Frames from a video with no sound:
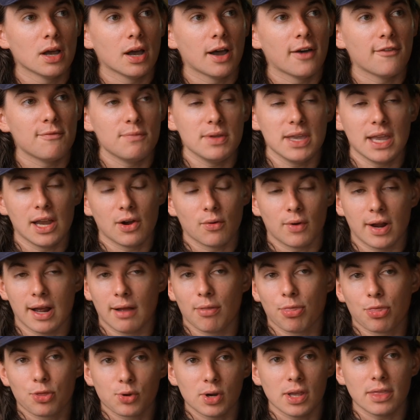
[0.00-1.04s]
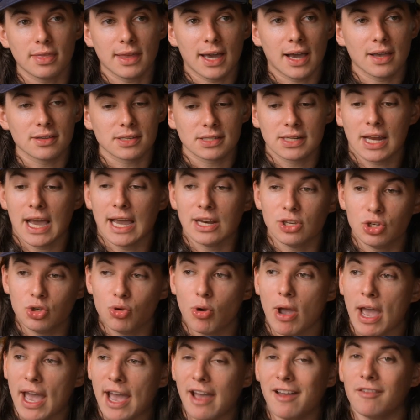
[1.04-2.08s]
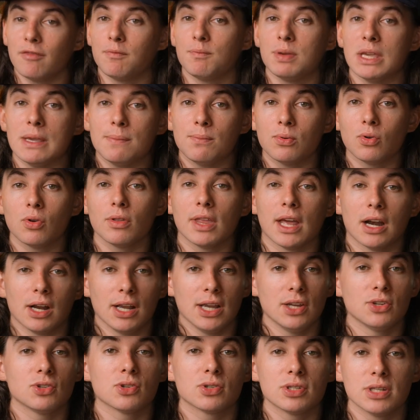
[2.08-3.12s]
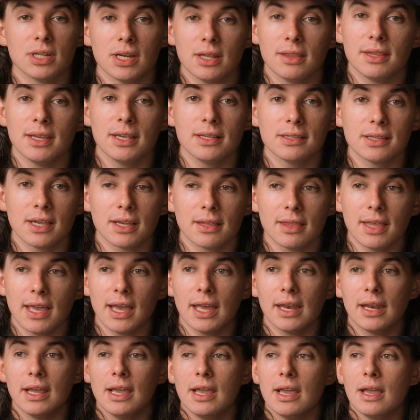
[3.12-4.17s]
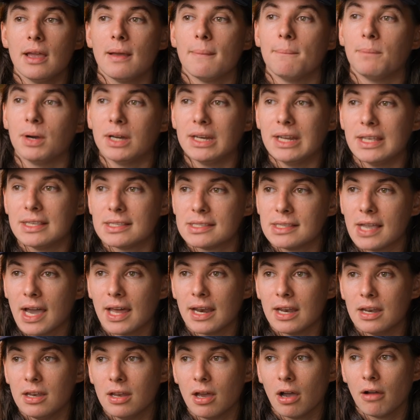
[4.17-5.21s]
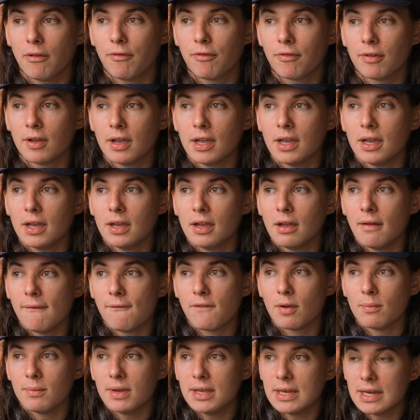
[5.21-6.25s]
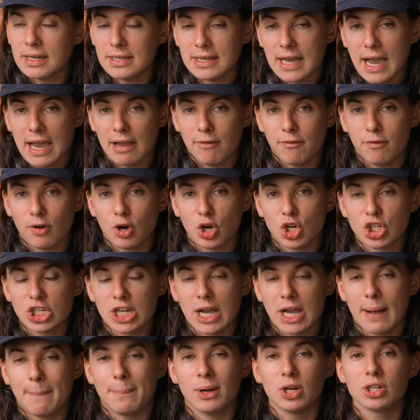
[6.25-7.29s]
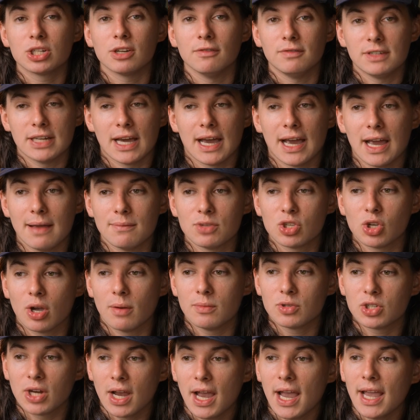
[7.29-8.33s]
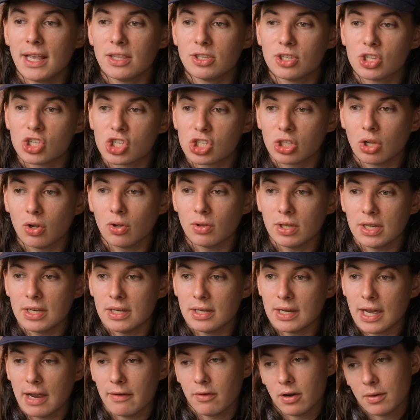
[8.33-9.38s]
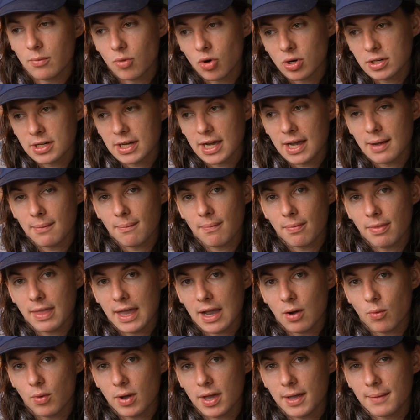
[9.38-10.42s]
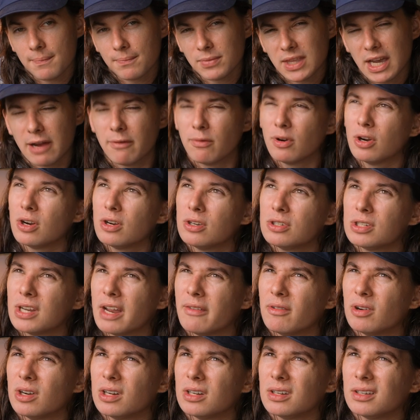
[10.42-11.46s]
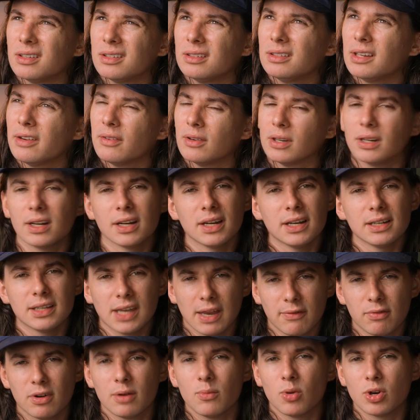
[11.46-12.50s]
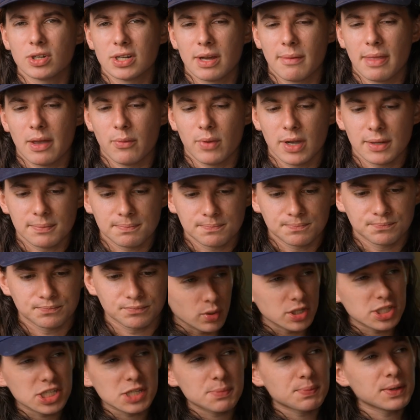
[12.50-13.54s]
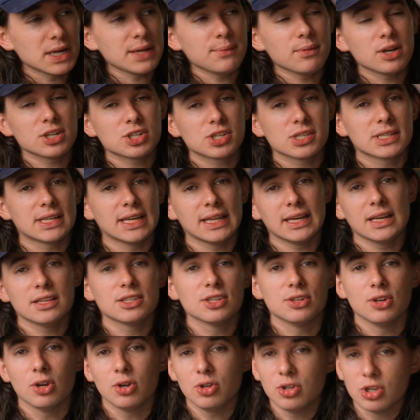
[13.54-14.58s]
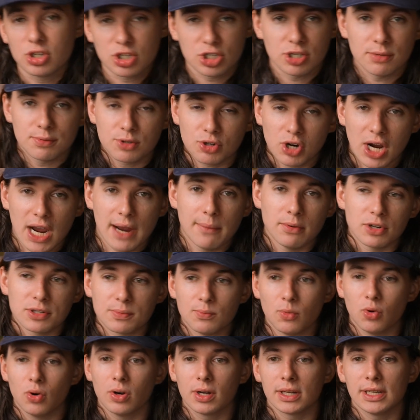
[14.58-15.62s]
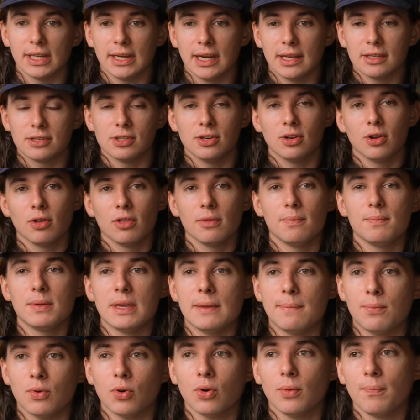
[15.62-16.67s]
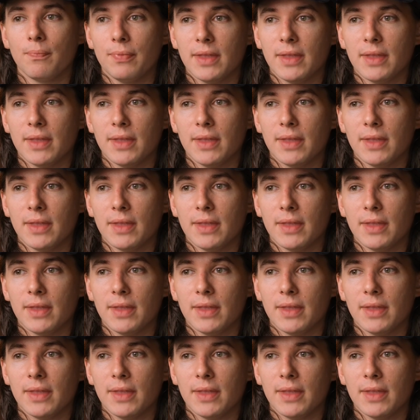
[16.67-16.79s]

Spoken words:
of being around 3,000, I do have people that are interested in things like that, but it's not enough for me to divert a bunch of time. So I'm trying to slowly divert more time that way. Divert more time that way. Which is pretty much just getting to know your subscribers more, getting to know the people